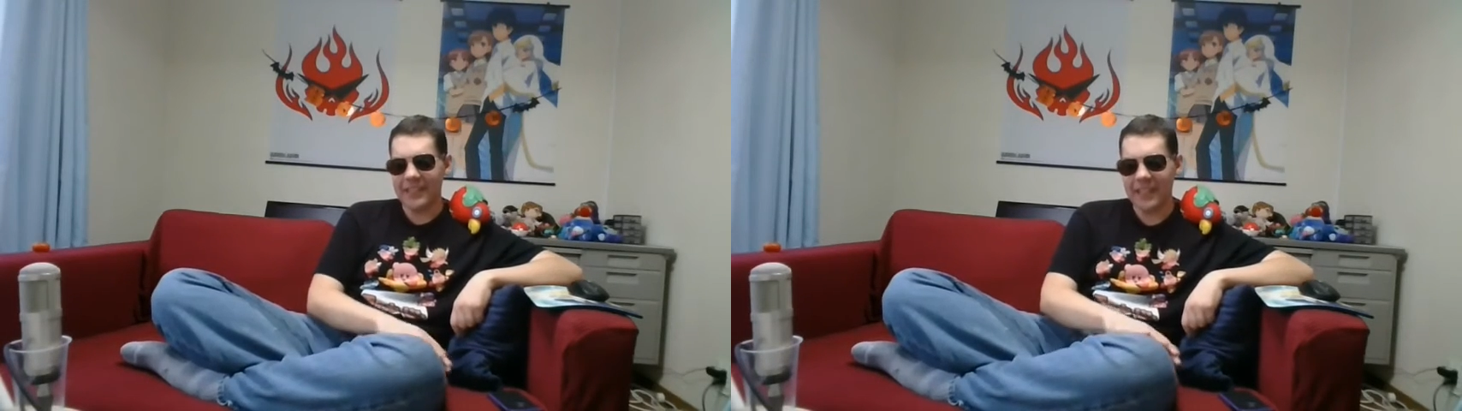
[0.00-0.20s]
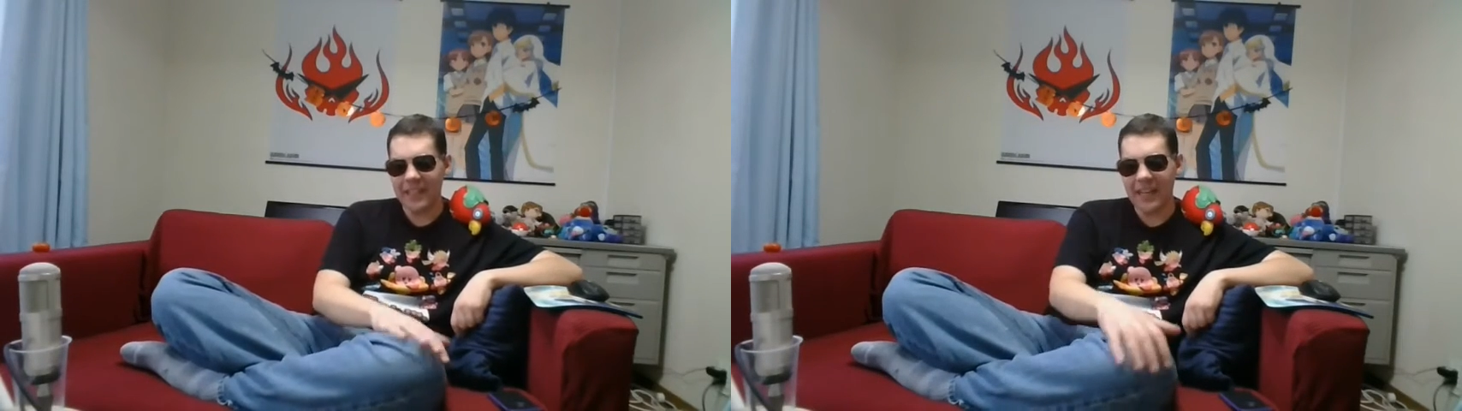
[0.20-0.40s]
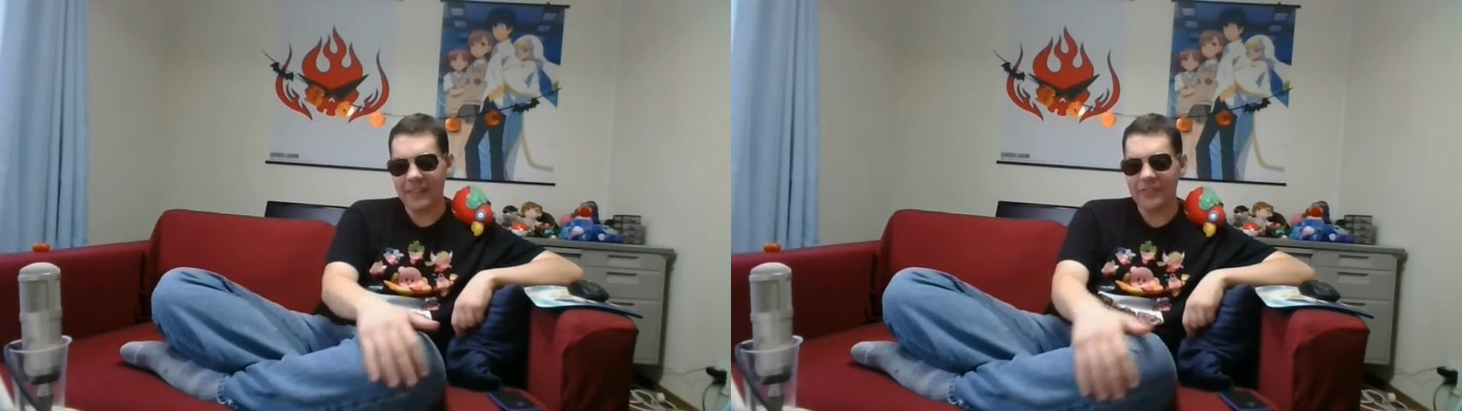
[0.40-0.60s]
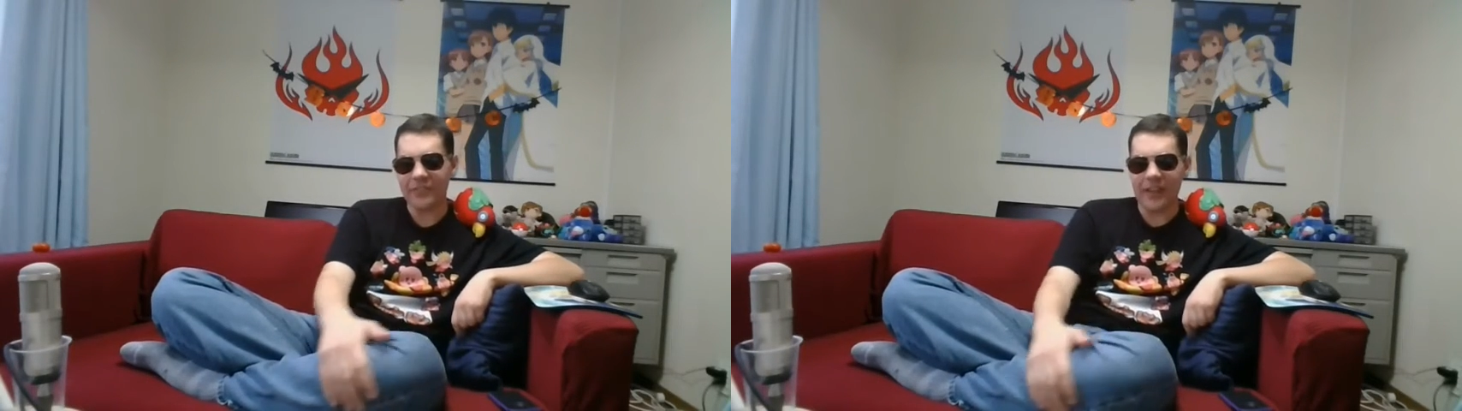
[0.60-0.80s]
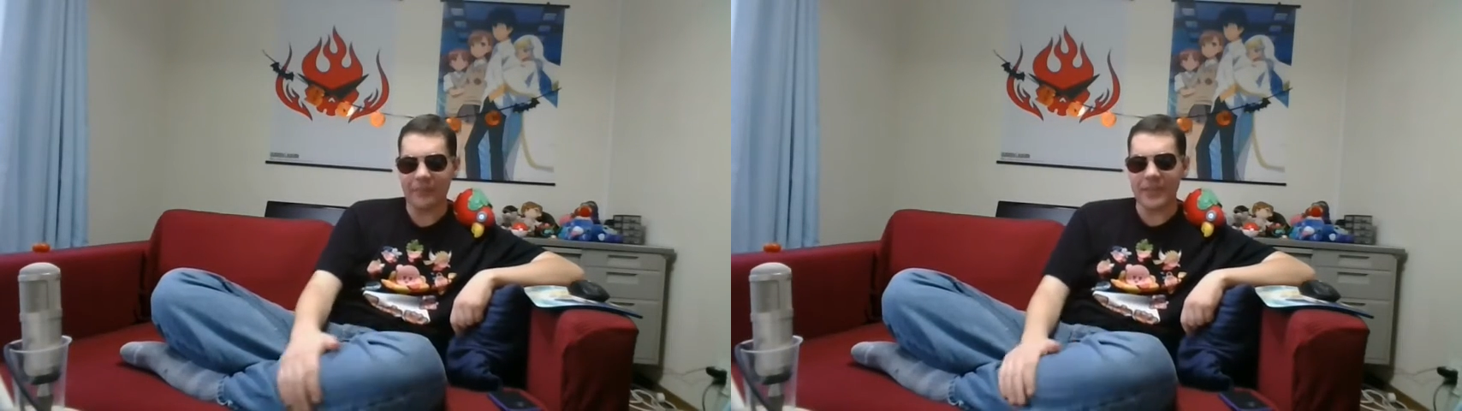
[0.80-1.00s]
a lot of
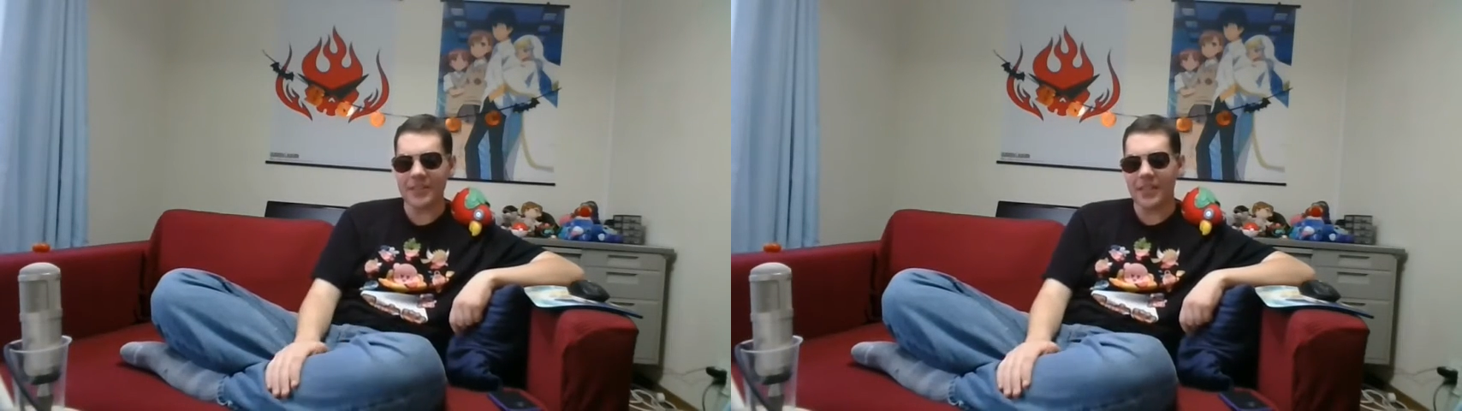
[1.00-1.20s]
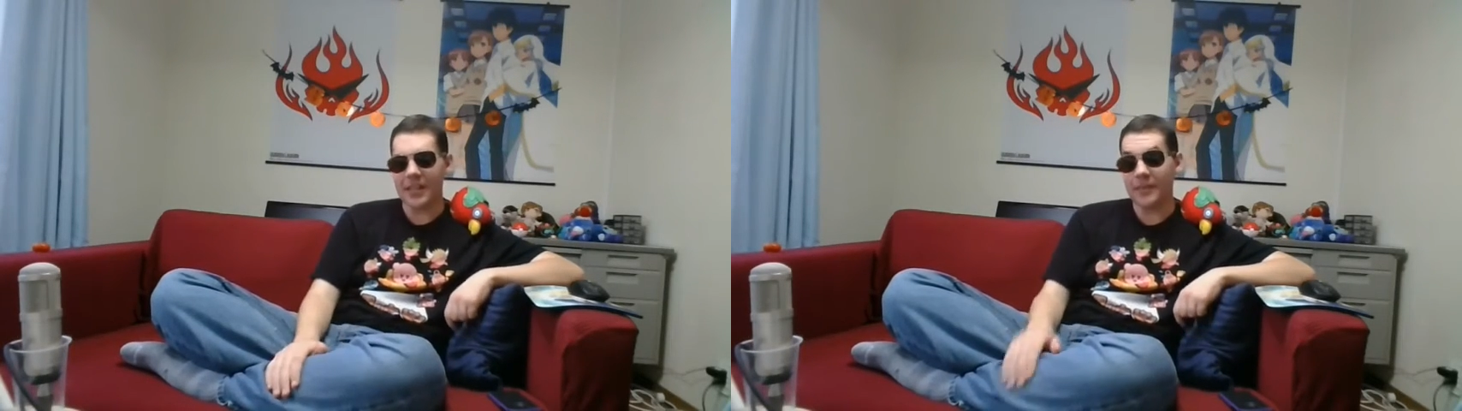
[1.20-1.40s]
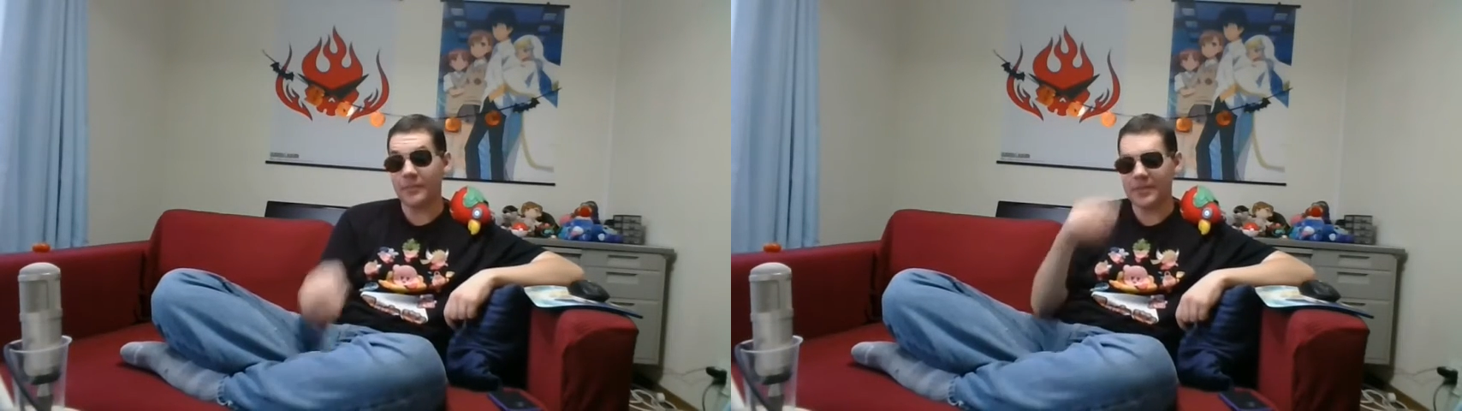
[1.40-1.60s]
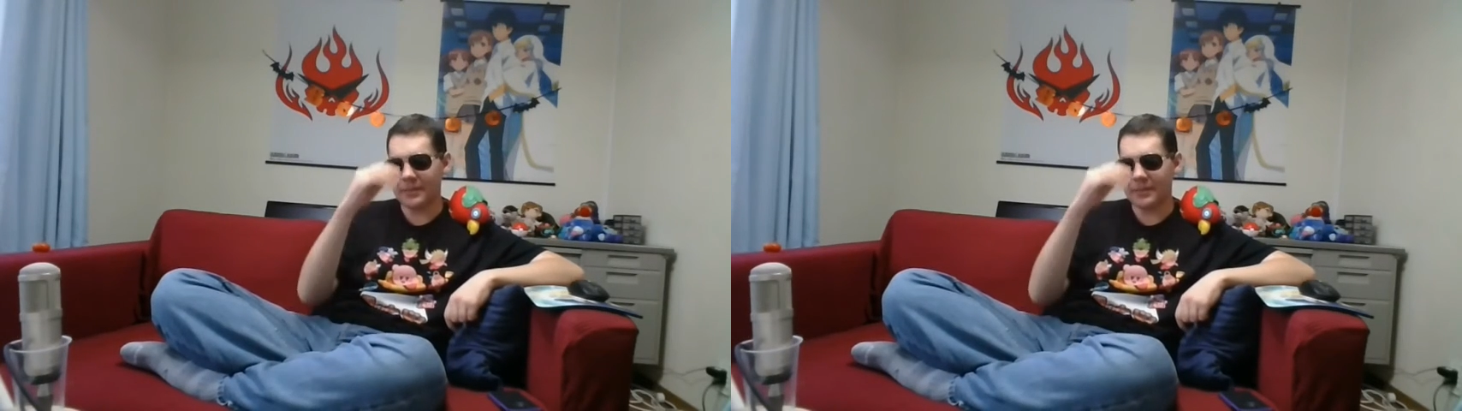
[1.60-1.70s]
crappy jobs